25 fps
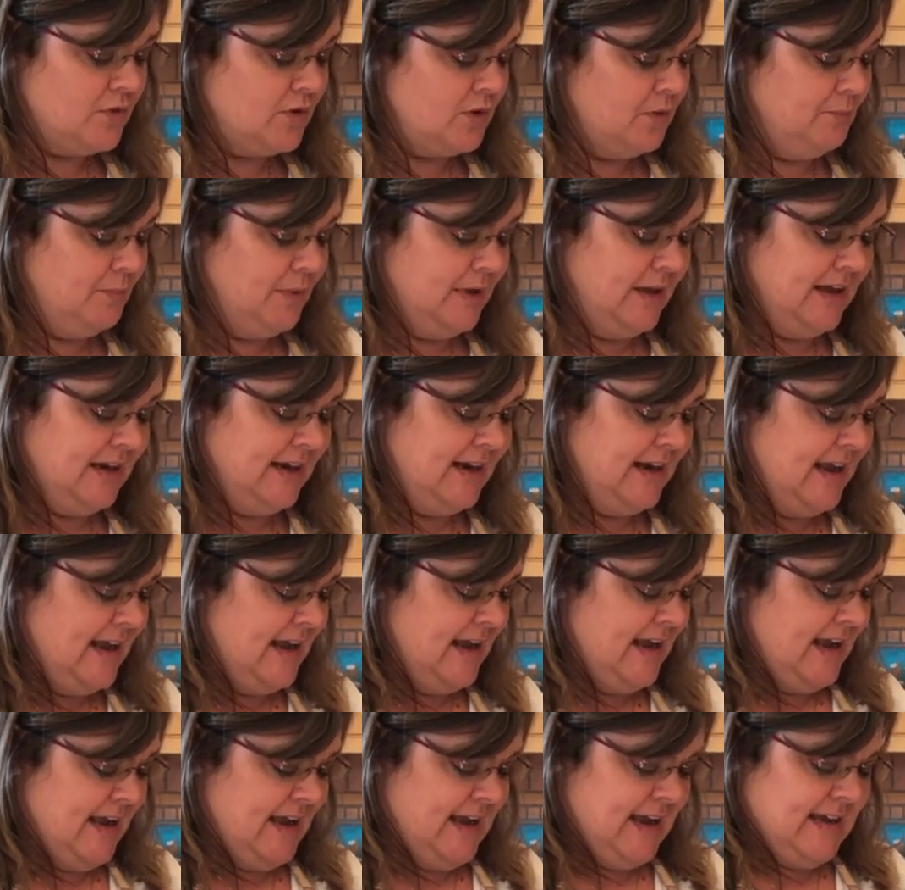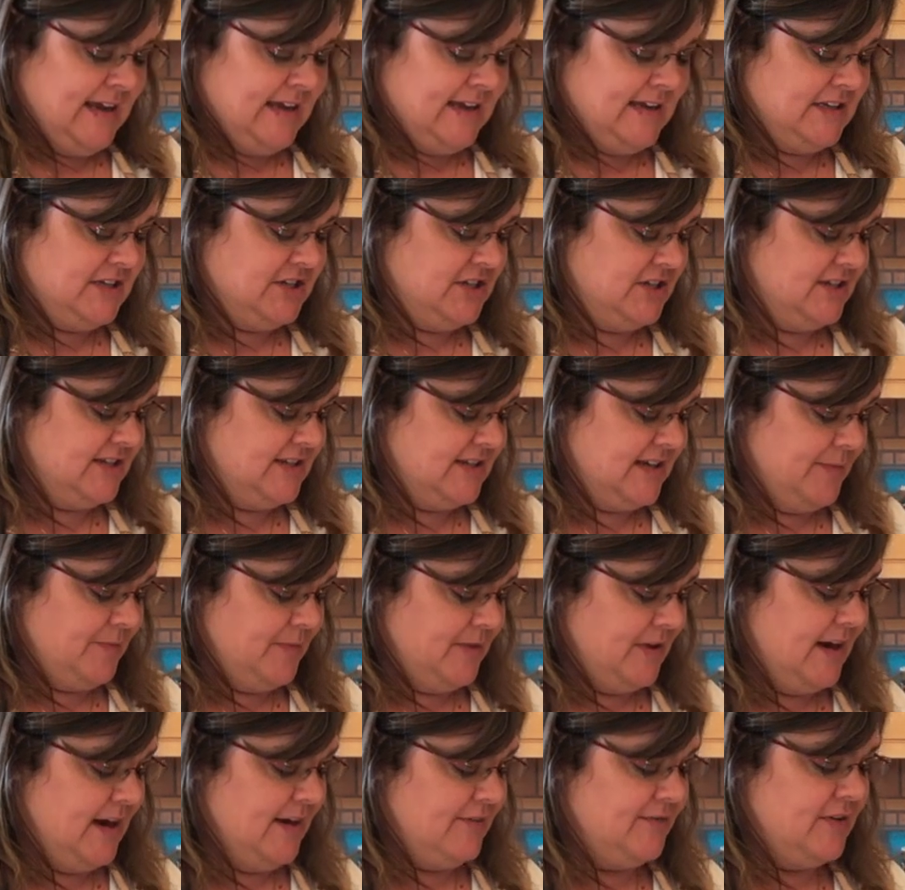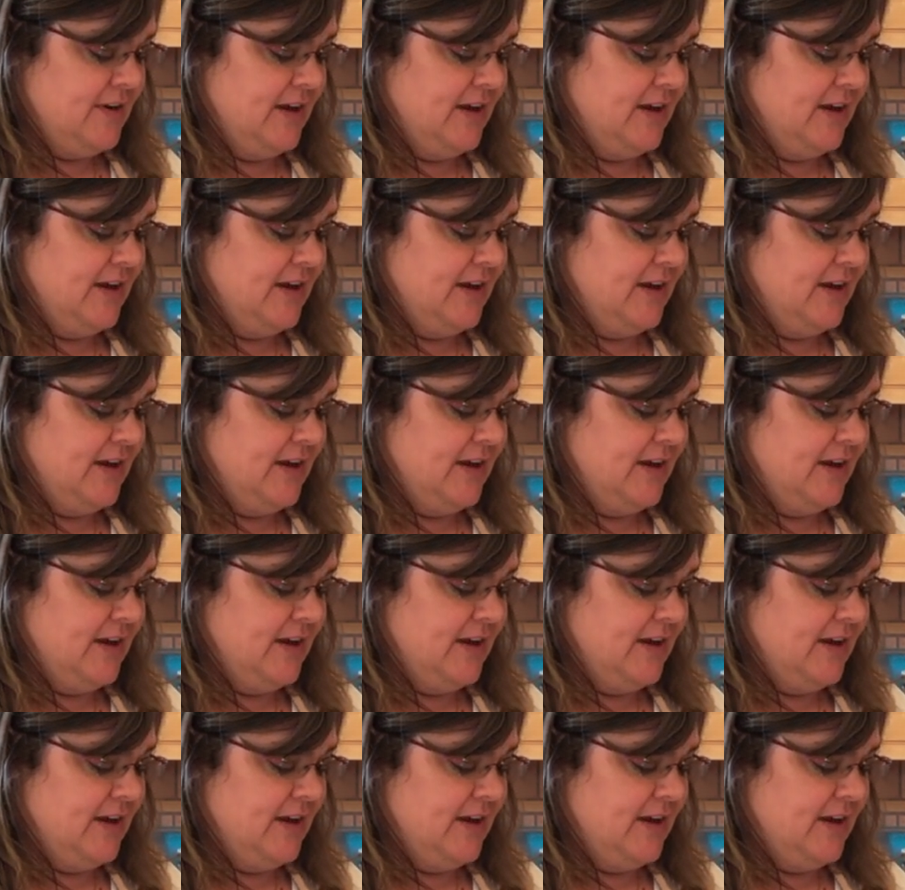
But it's just something I've